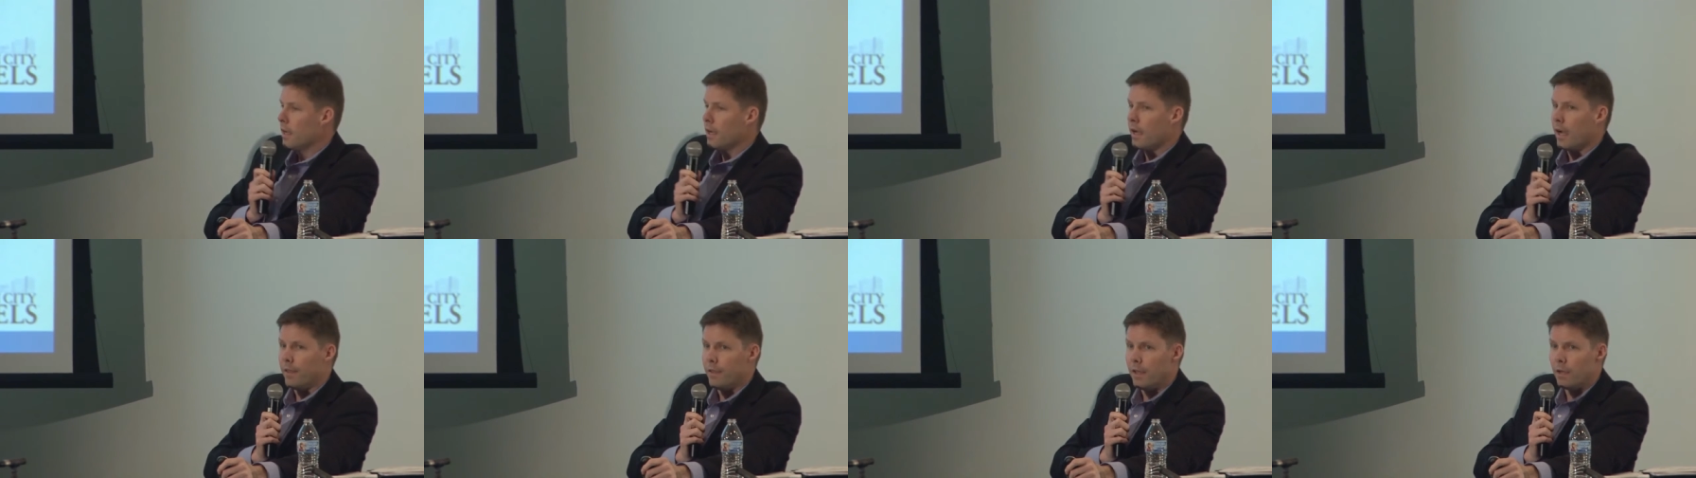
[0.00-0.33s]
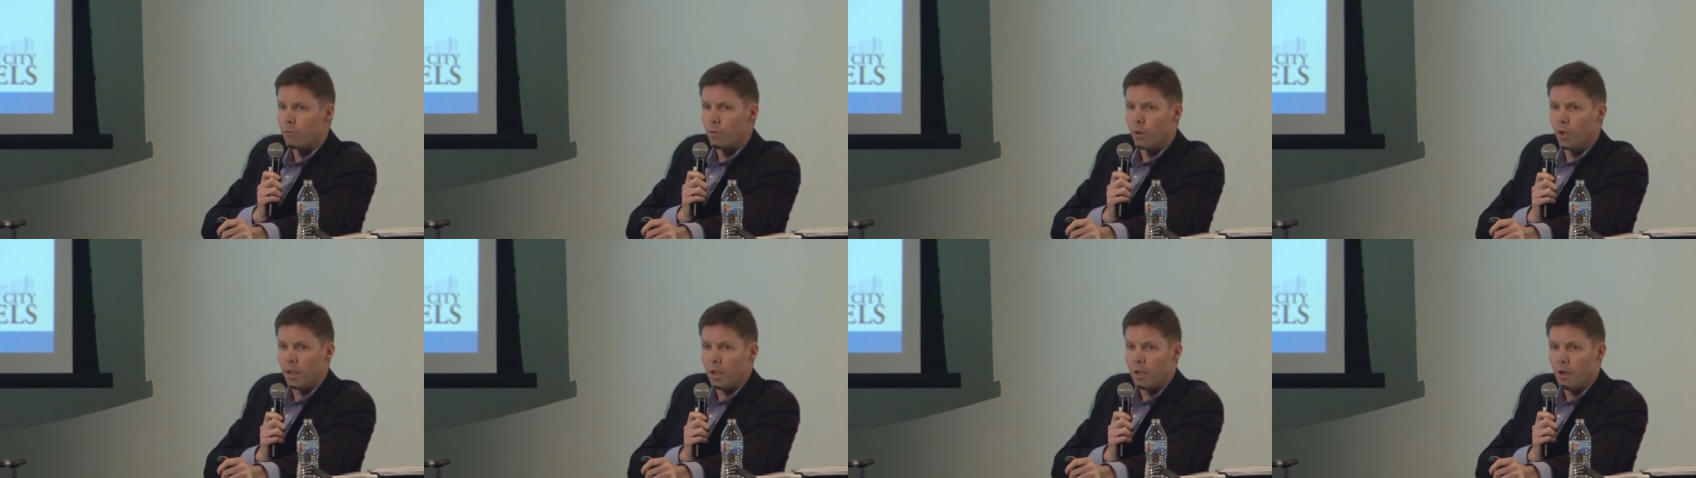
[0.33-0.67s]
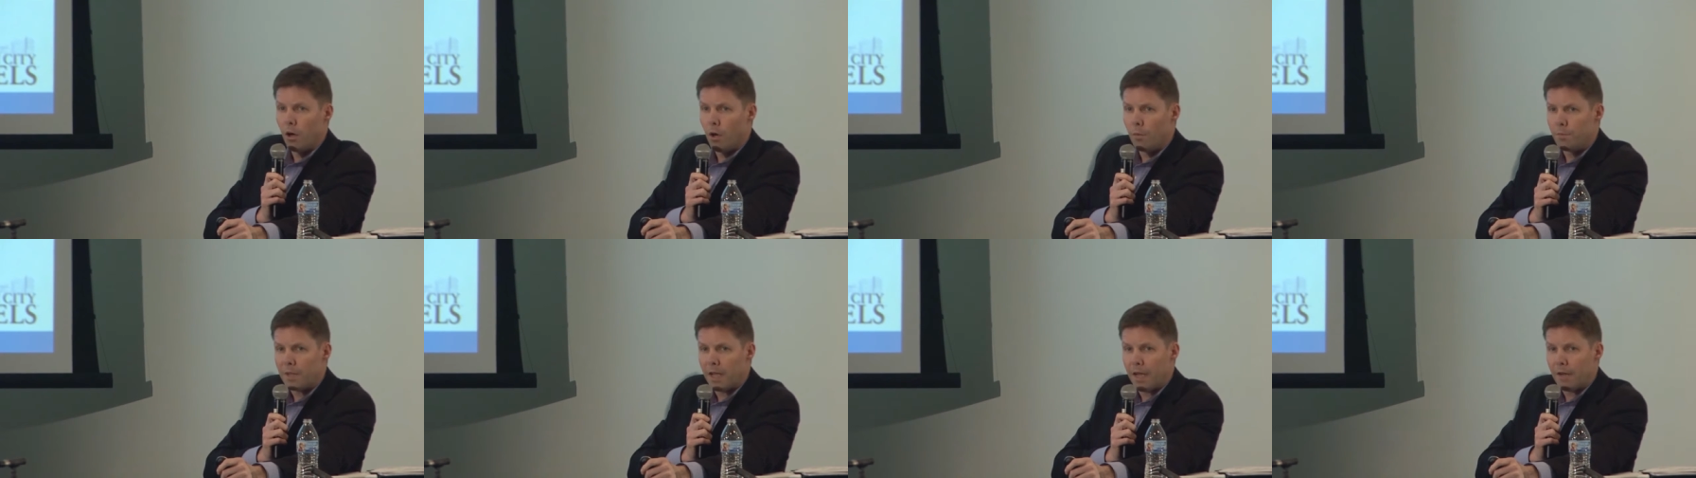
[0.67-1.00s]
And then really
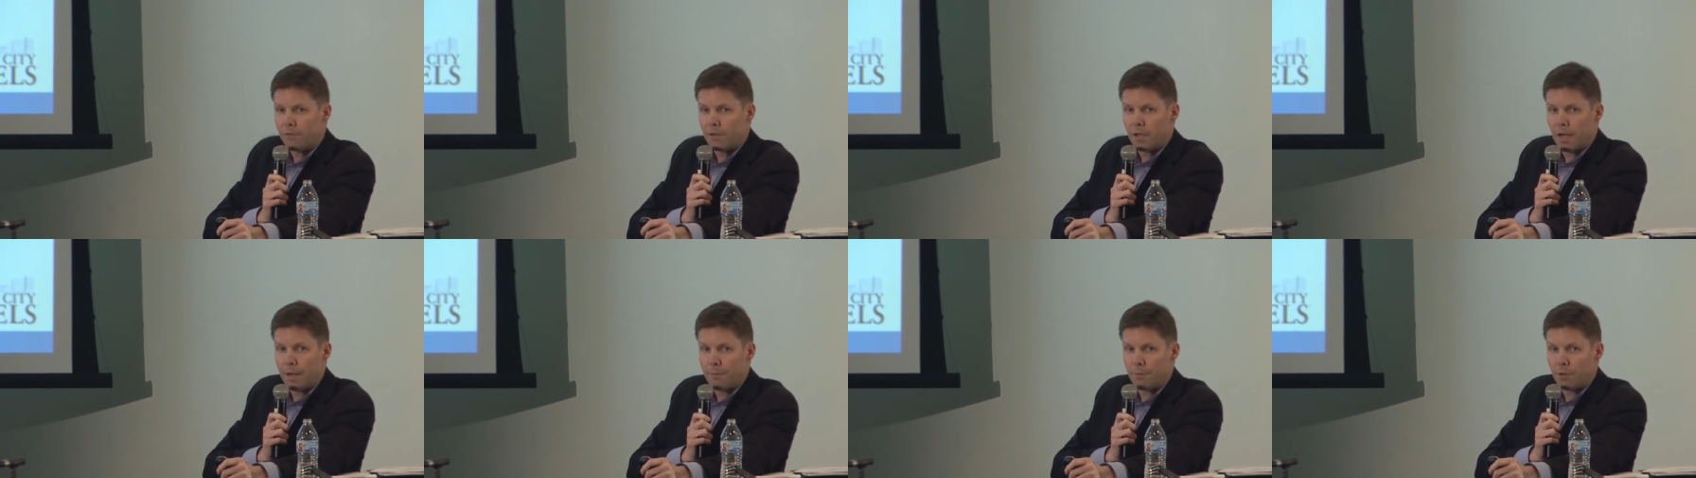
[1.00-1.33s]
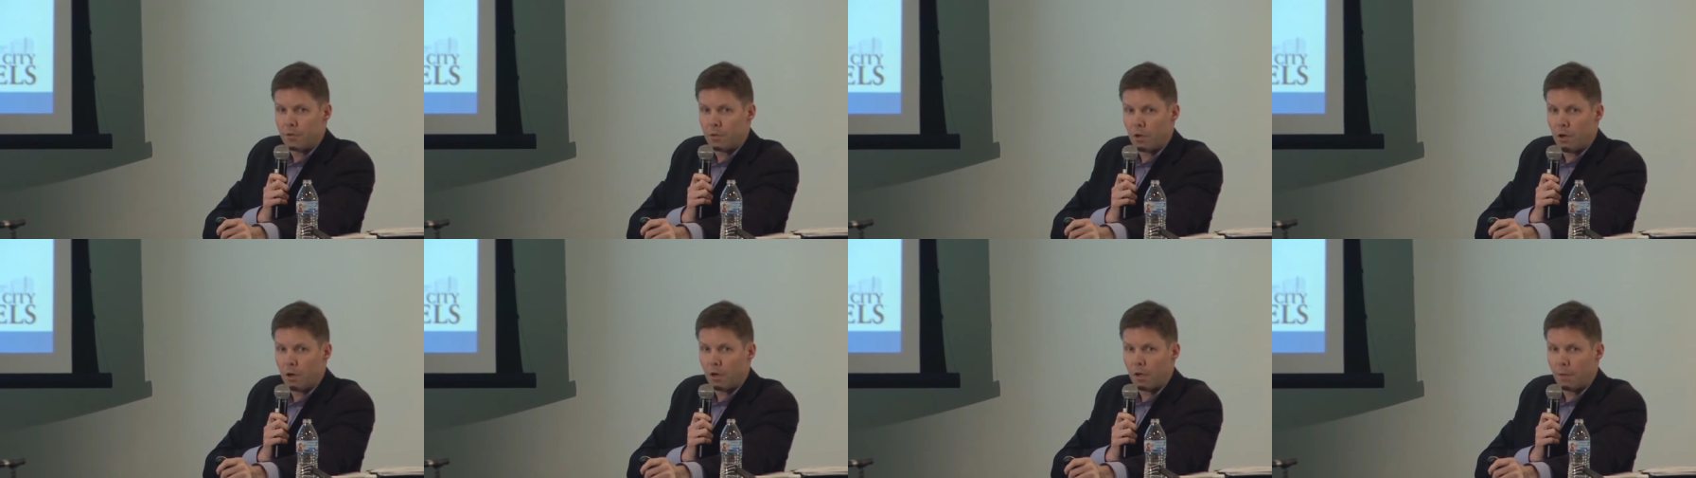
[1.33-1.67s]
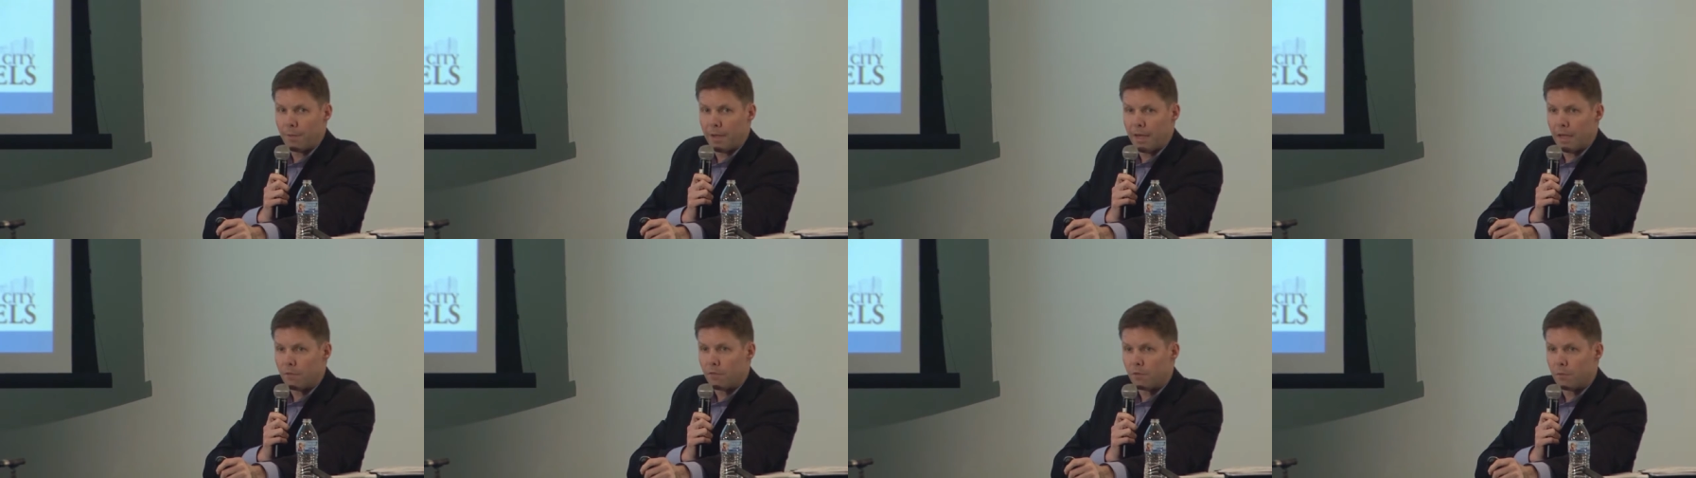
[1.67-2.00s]
hope to have time to talk
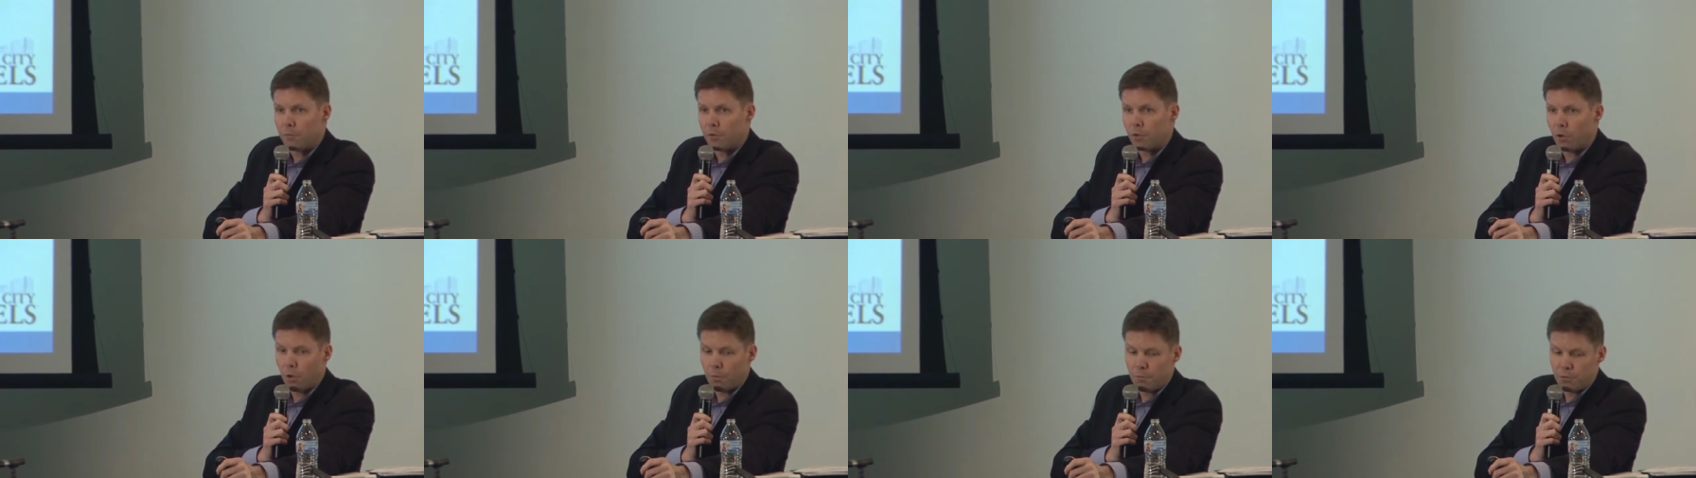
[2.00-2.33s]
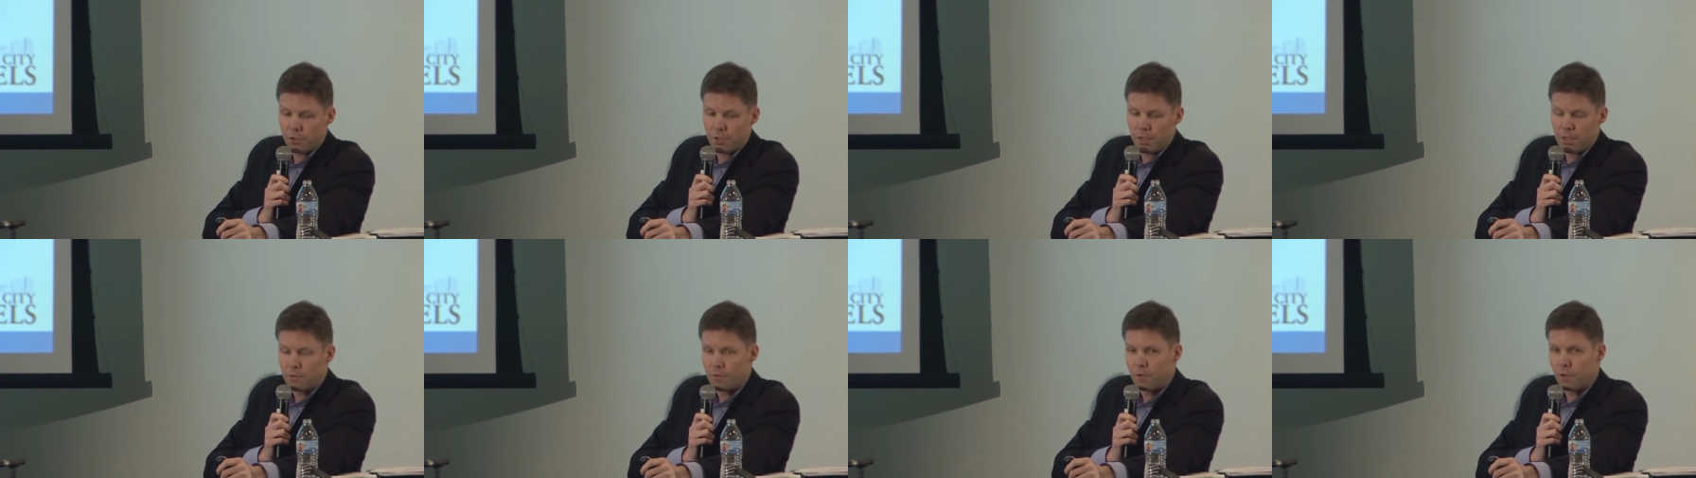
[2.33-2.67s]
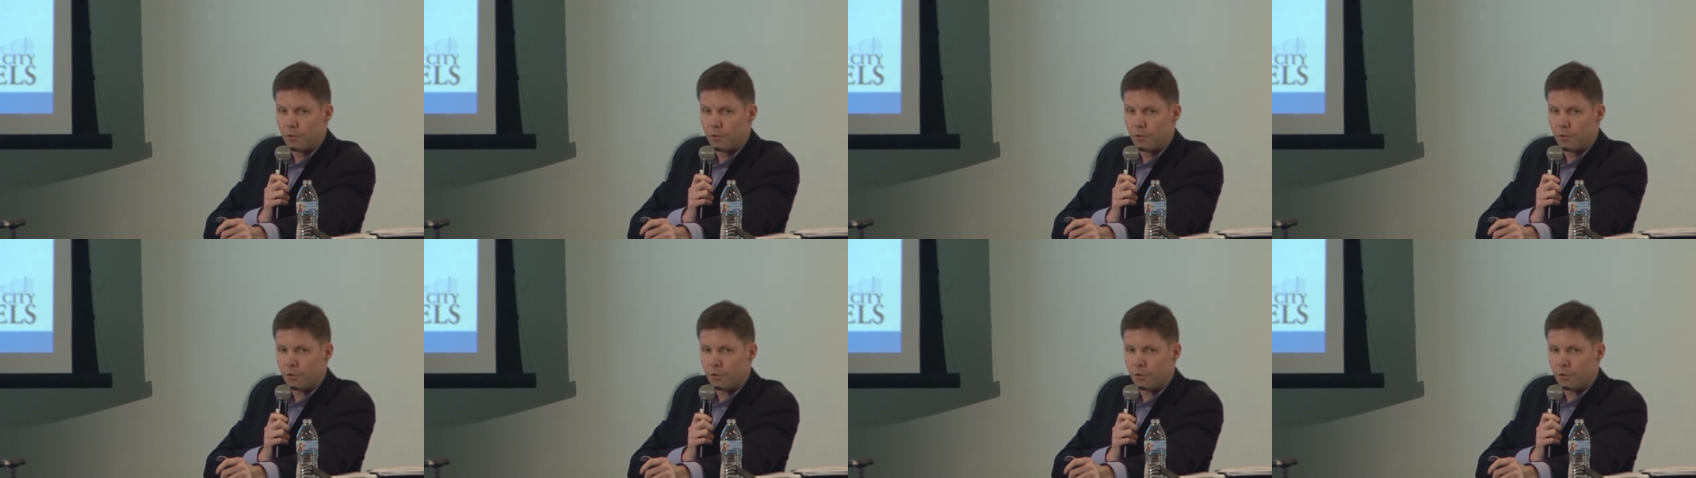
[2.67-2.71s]
about some term sheets.